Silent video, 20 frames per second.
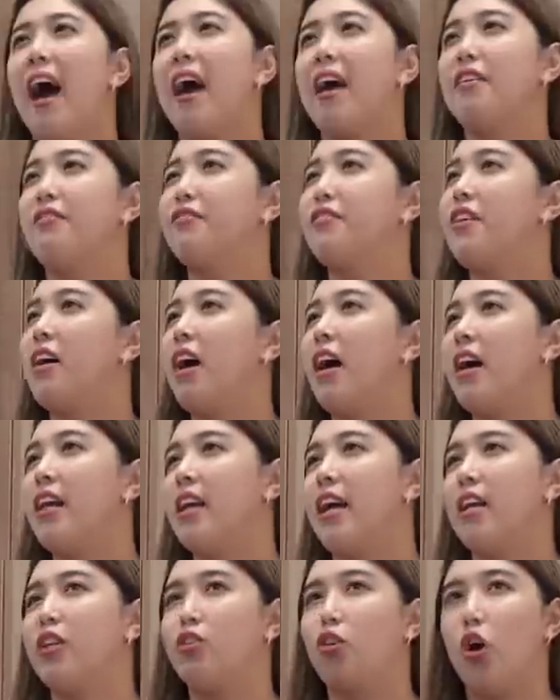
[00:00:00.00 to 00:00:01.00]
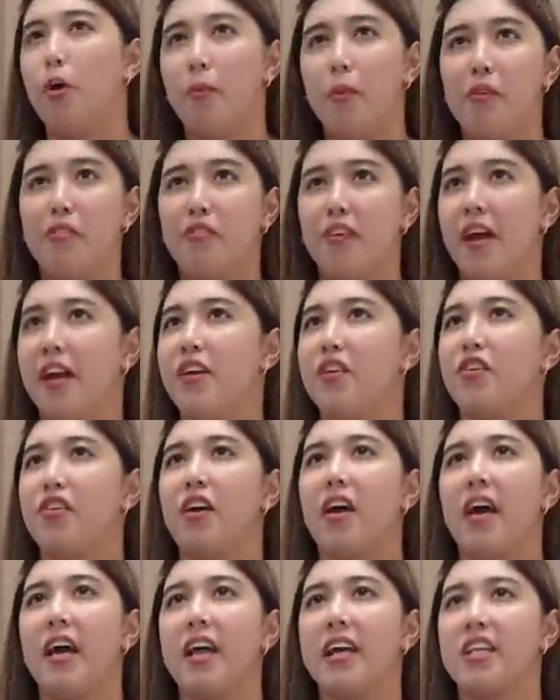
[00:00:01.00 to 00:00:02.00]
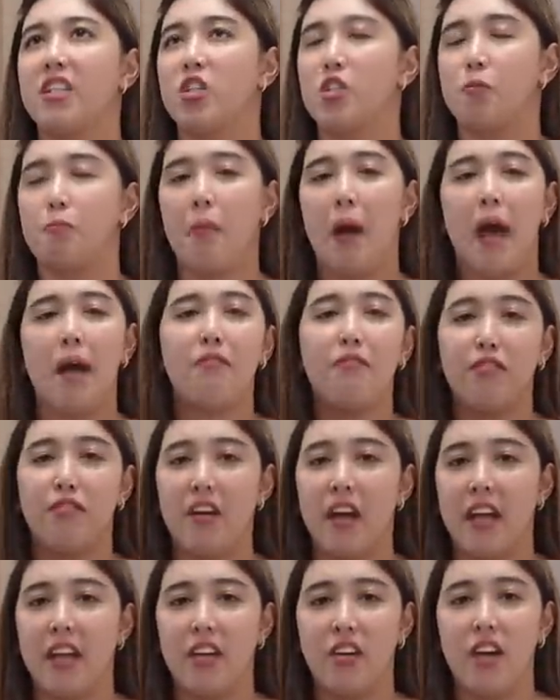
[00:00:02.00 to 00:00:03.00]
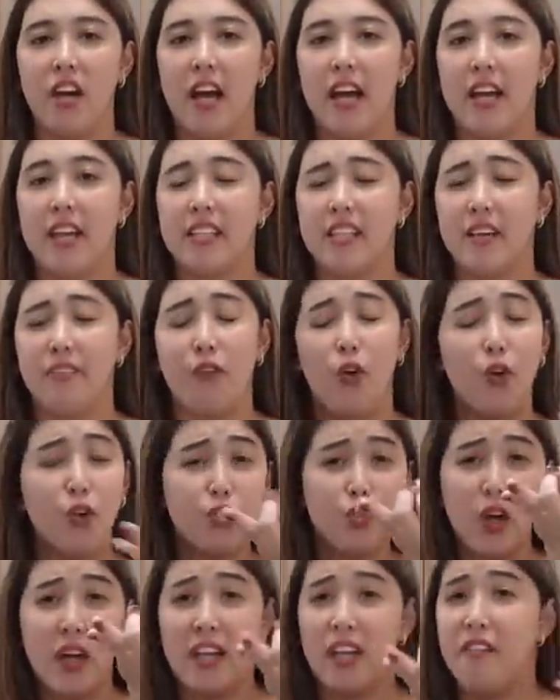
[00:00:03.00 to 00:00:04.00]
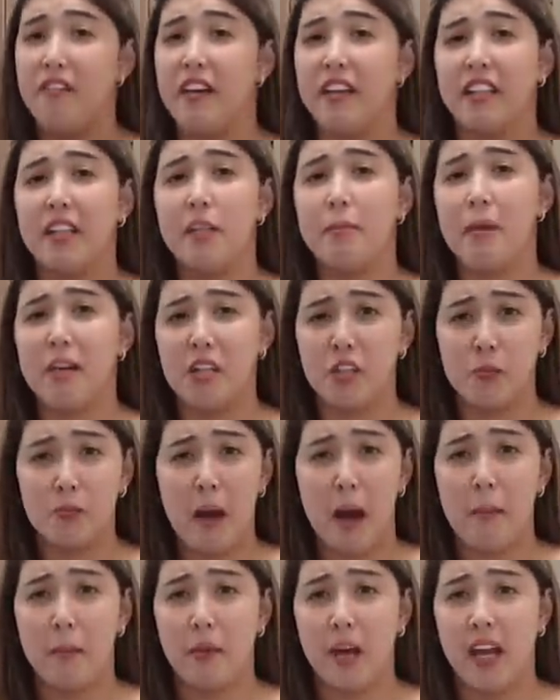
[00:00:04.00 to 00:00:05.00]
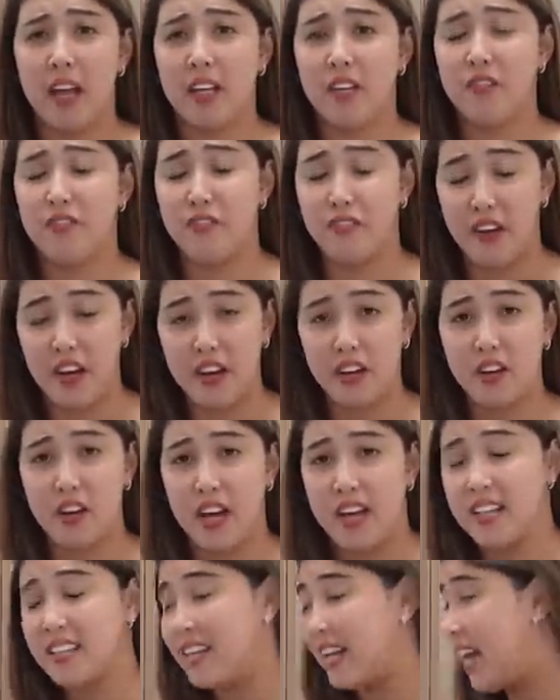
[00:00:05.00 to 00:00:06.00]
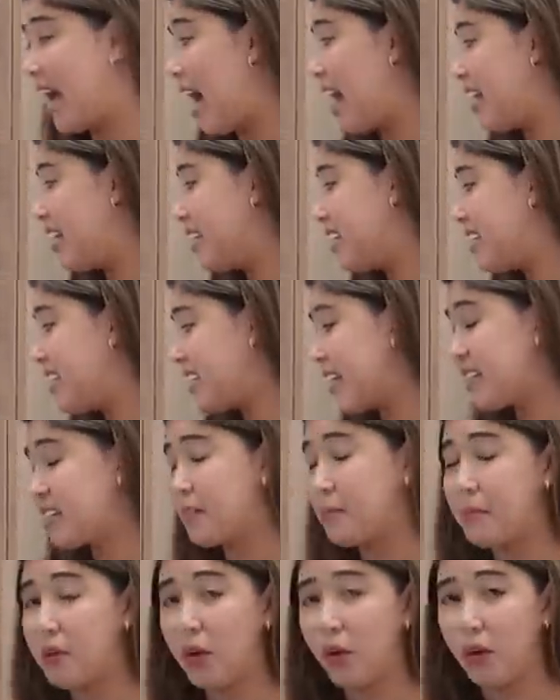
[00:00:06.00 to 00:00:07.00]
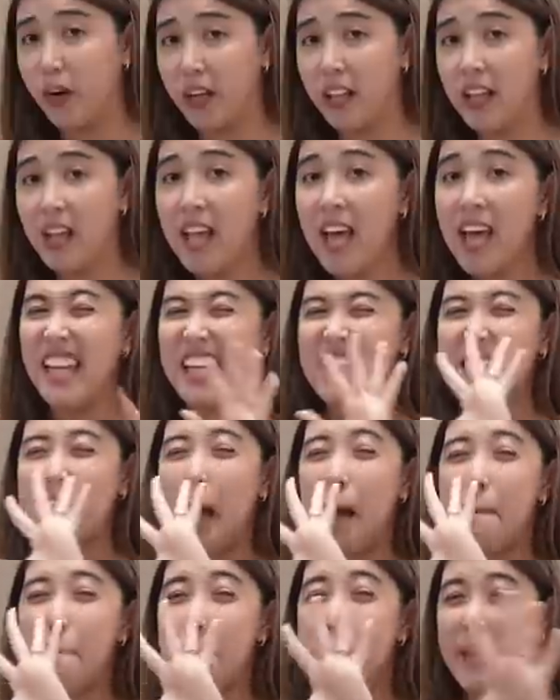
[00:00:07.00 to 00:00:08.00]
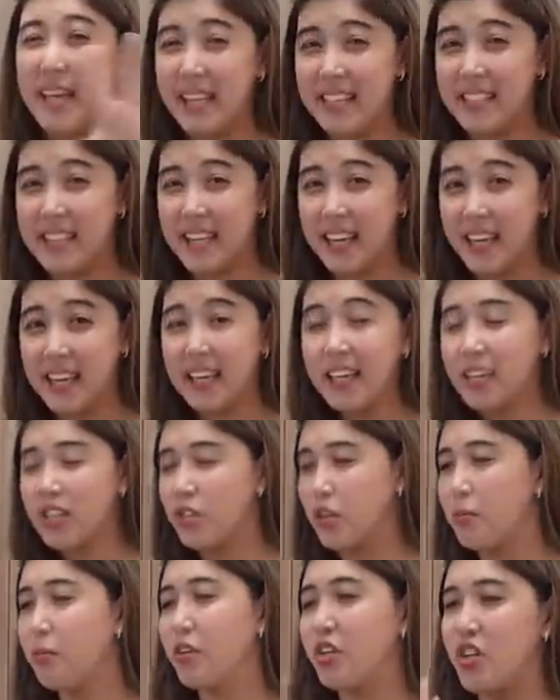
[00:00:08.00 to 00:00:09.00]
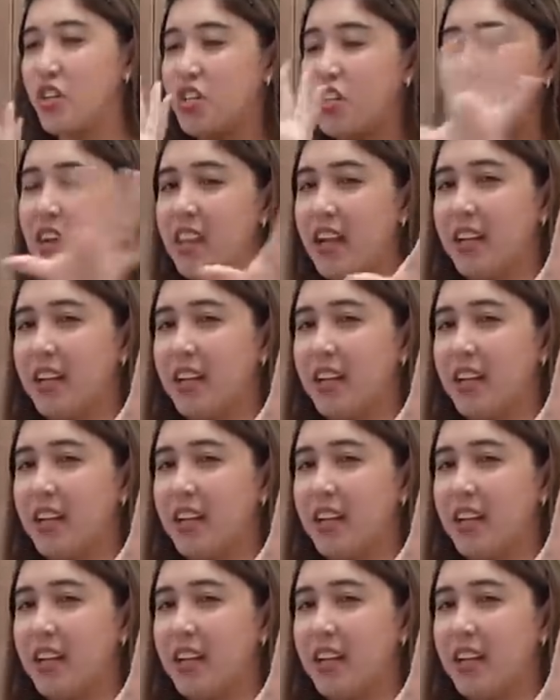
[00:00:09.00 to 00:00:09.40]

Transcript: I've done adobo fried rice, spam fried rice. I've also elevated my spam fried rice. I added sesame oil and it's amazing. So I'm gonna share